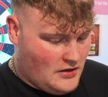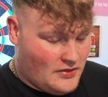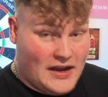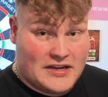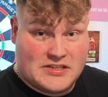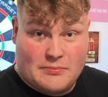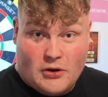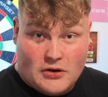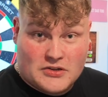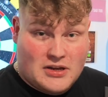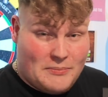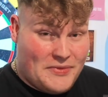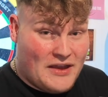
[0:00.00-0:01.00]
That is a
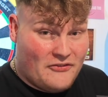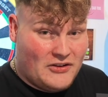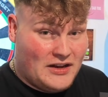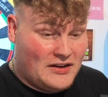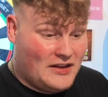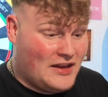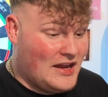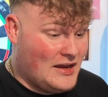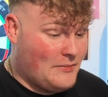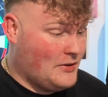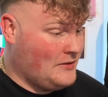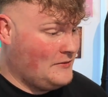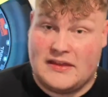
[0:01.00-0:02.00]
box I'm definitely going to
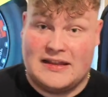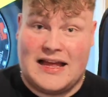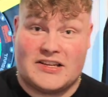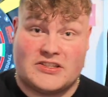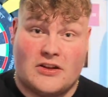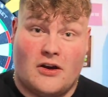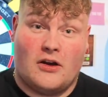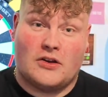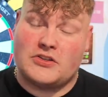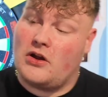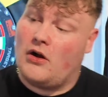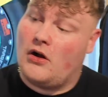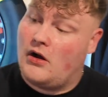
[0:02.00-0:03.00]
keep. The last darts
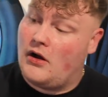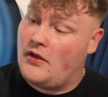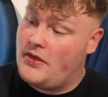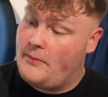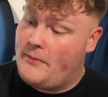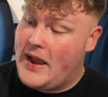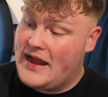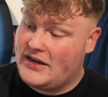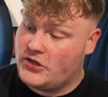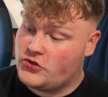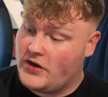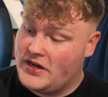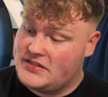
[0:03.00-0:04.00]
are the
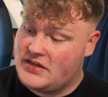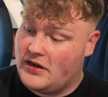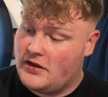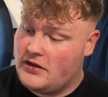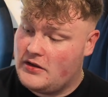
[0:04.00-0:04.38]
Penetrator,